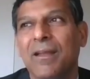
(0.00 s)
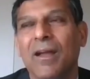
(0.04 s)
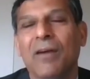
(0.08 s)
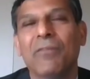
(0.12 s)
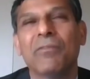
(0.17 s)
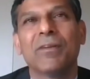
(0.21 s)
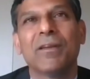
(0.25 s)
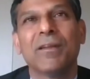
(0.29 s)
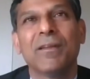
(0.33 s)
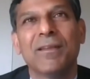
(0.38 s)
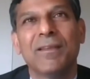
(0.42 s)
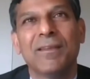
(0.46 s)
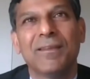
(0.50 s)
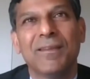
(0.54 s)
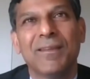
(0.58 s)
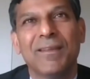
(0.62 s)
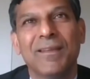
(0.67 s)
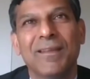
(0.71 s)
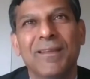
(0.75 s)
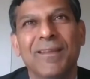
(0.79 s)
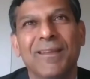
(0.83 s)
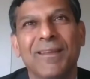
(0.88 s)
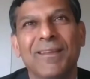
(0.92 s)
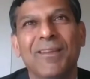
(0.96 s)
governing
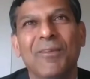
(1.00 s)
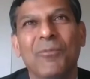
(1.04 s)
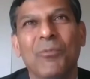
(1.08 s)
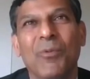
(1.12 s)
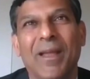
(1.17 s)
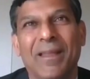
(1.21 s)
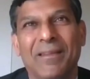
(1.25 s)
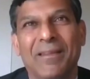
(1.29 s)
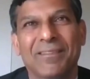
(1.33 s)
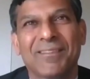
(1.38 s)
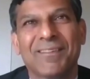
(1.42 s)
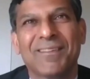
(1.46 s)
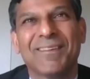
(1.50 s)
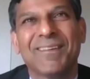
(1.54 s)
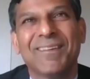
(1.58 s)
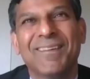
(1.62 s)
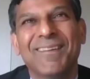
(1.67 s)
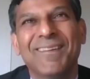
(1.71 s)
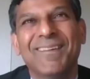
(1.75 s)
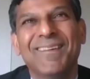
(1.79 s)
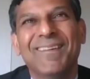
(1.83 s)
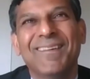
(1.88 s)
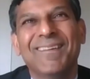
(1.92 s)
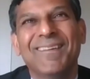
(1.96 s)
in the West
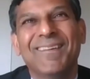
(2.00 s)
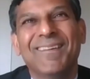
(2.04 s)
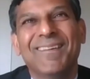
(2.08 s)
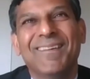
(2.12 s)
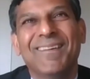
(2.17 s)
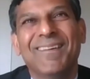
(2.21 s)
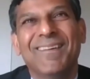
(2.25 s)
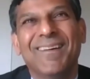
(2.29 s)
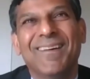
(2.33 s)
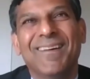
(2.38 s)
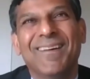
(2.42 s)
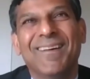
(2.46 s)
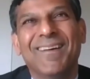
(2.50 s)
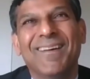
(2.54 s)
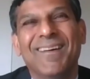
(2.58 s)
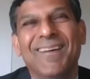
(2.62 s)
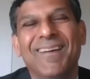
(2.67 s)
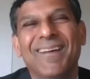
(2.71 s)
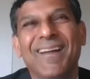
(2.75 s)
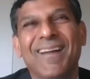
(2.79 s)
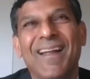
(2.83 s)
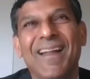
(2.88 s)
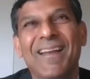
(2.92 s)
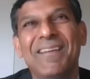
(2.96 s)

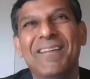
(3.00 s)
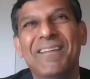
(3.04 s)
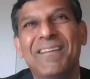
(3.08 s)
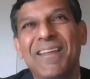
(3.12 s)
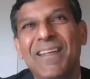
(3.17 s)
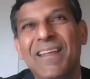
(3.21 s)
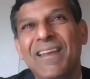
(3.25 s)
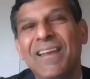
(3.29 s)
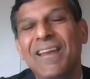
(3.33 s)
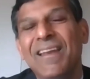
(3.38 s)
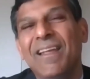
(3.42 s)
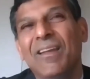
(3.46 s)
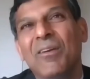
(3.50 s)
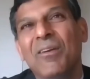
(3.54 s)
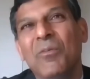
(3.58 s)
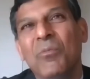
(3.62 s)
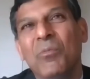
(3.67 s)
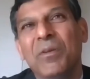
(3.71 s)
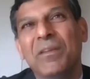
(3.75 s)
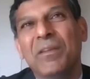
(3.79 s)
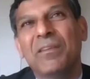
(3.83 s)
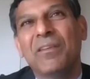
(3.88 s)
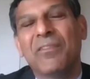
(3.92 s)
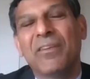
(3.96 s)
and dealing
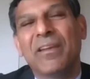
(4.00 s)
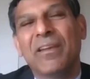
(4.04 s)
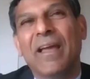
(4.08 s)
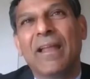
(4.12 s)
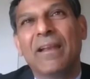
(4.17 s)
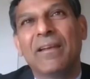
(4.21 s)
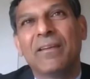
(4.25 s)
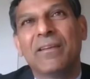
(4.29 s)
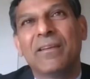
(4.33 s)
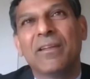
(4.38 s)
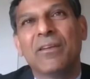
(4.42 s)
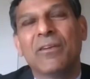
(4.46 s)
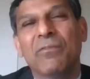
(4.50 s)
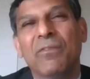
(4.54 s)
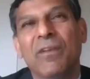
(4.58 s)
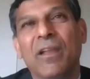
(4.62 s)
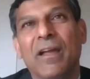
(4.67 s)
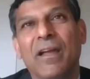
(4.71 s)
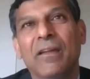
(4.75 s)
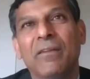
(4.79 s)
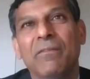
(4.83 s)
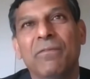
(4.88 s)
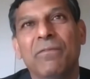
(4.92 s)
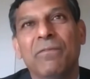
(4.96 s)
with the reality of
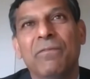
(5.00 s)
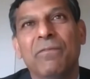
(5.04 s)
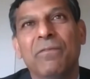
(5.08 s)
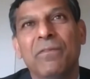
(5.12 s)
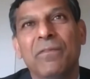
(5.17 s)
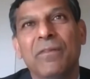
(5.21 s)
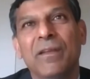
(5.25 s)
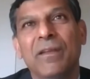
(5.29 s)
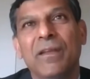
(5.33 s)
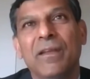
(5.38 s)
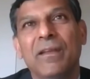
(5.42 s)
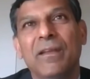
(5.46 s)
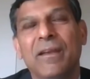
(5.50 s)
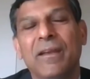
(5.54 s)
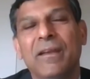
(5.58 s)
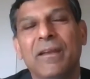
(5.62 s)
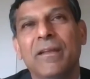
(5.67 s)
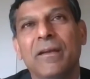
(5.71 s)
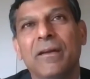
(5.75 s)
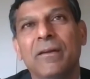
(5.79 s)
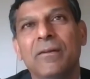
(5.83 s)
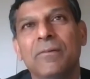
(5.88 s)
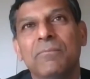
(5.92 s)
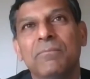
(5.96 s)
life in
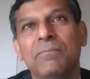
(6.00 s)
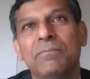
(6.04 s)
India?